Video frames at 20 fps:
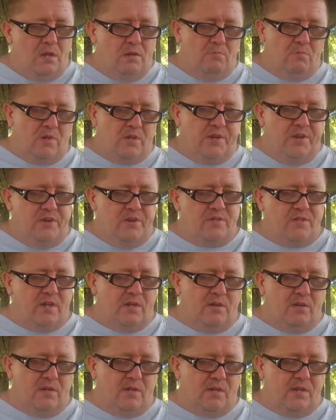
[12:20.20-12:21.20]
What Q
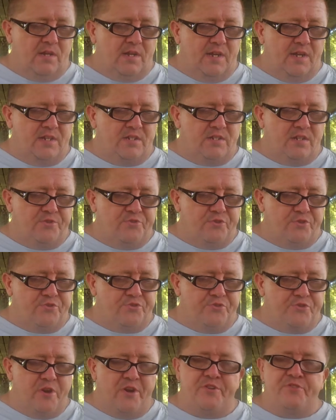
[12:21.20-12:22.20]
signal indicates that you're
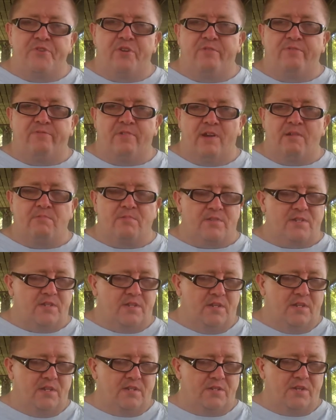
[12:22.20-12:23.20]
changing
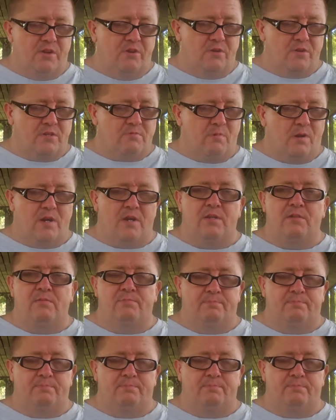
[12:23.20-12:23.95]
frequency? That's QSY.